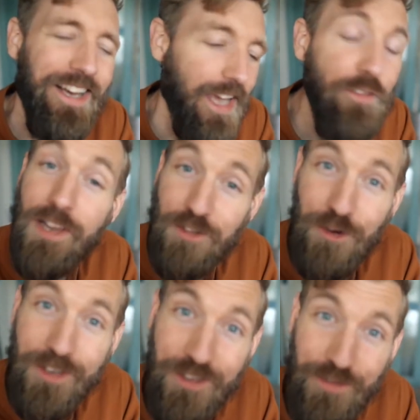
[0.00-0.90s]
If you
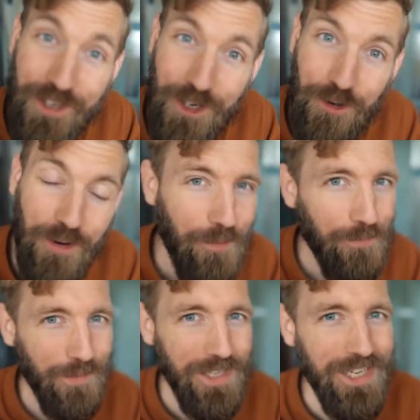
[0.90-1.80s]
enjoyed this video,
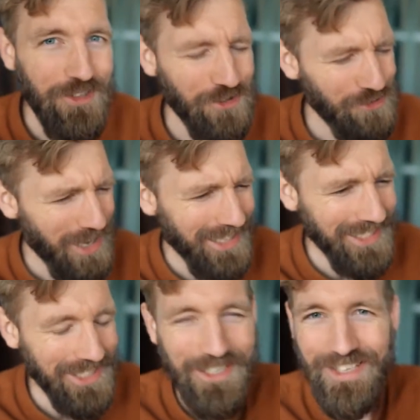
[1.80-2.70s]
please
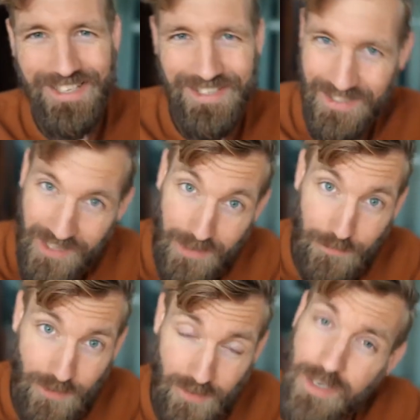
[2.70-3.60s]
gently hit that
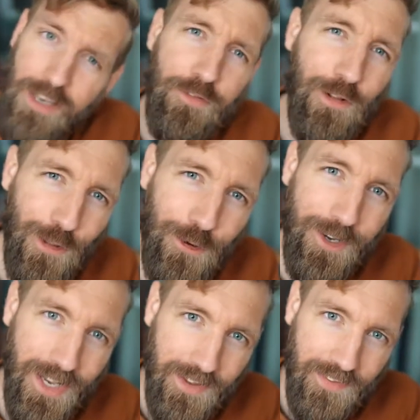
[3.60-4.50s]
like button. And if you
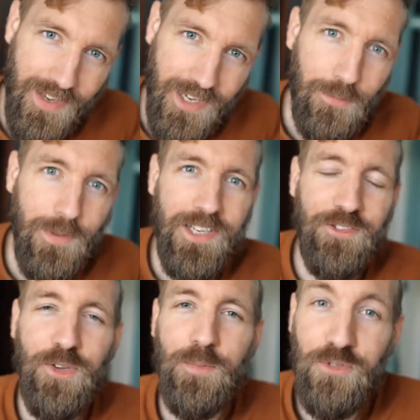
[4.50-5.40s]
learn anything,
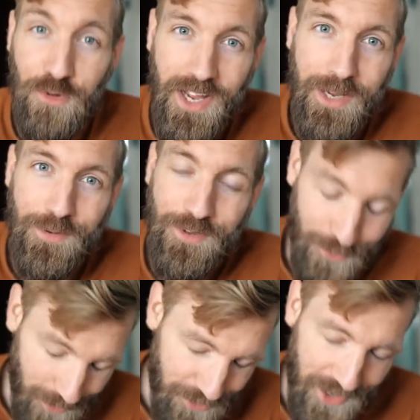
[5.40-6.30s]
please subscribe
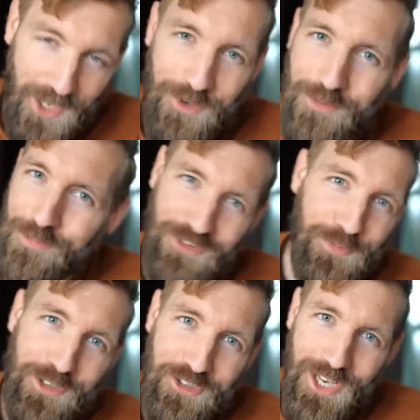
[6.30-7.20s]
to the channel. Much
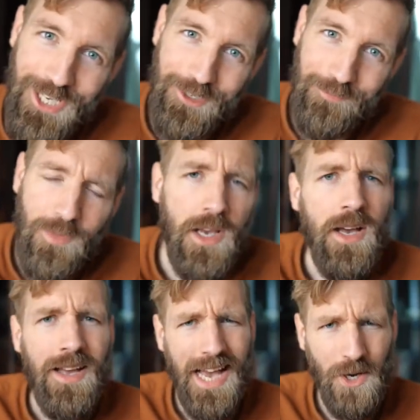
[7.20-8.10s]
appreciated.
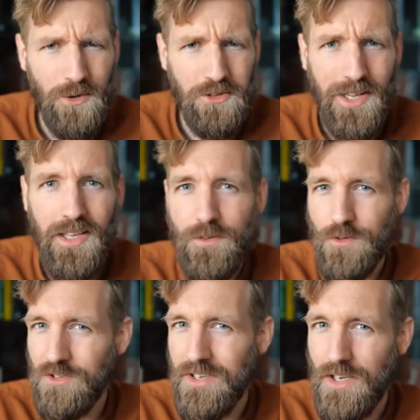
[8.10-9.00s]
And also, I'd love
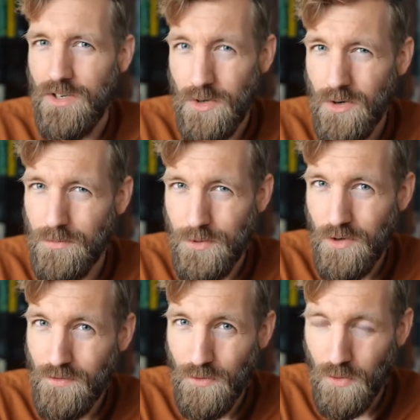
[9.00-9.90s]
to see your
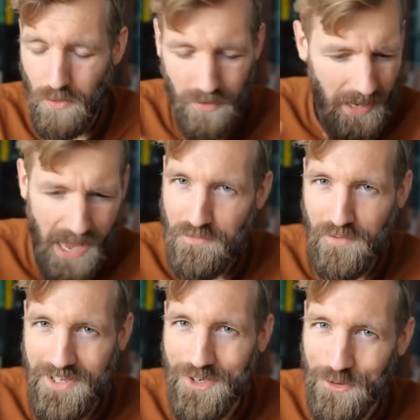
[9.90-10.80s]
beautiful
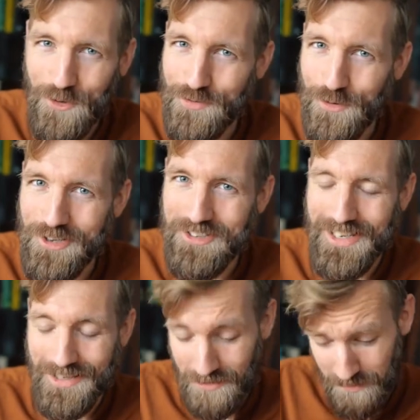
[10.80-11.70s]
heavenly chord
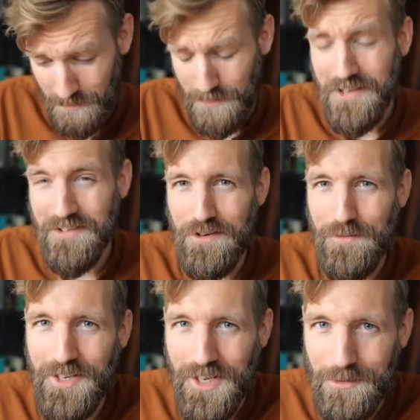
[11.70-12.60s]
voicings. Please leave
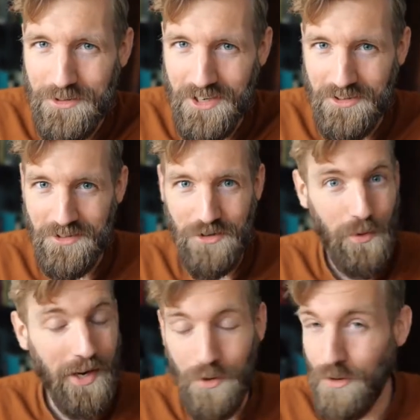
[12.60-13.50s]
them in the comment section so
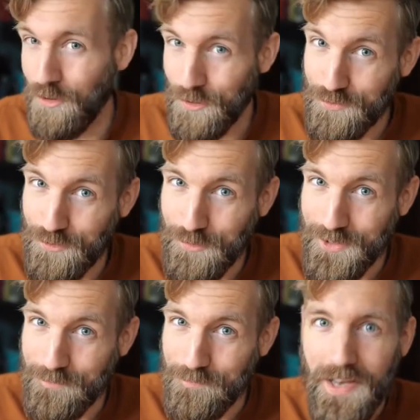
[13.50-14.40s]
we can all learn from it.